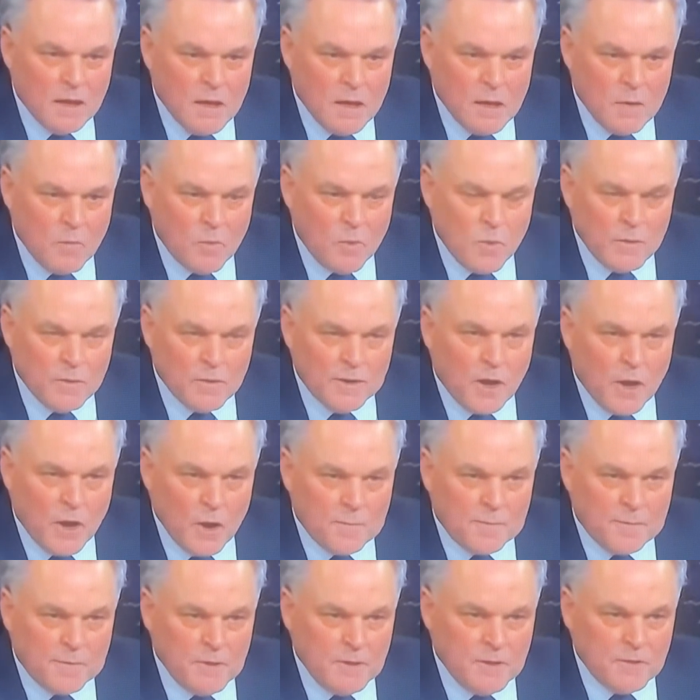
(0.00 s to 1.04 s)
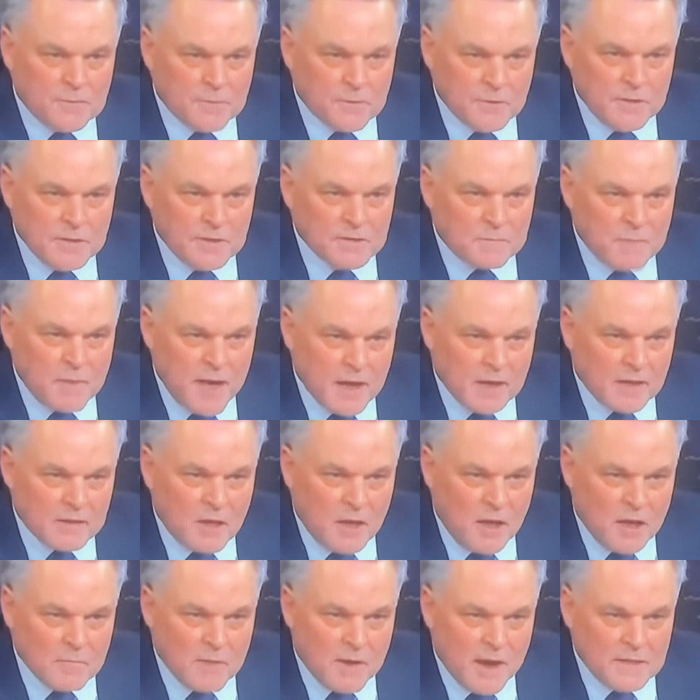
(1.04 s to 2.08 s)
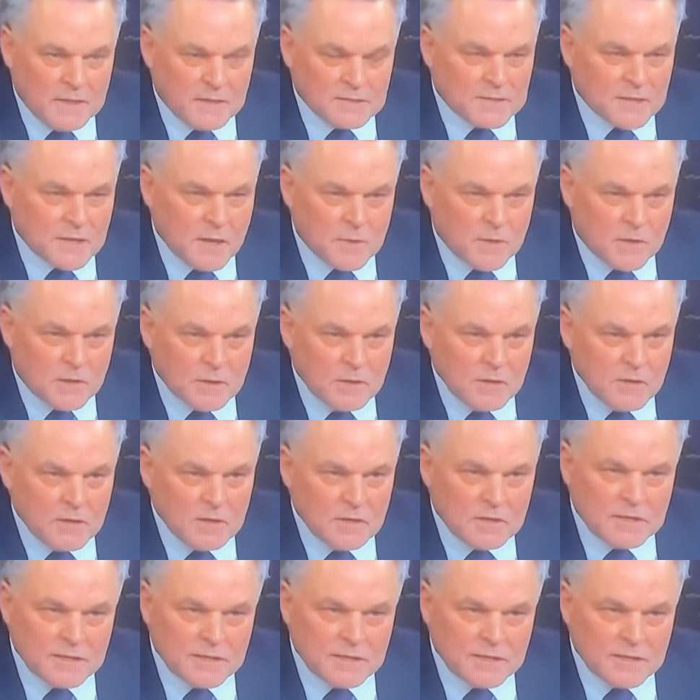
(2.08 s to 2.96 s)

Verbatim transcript: Um, we would hope to be through this backlog by the summer.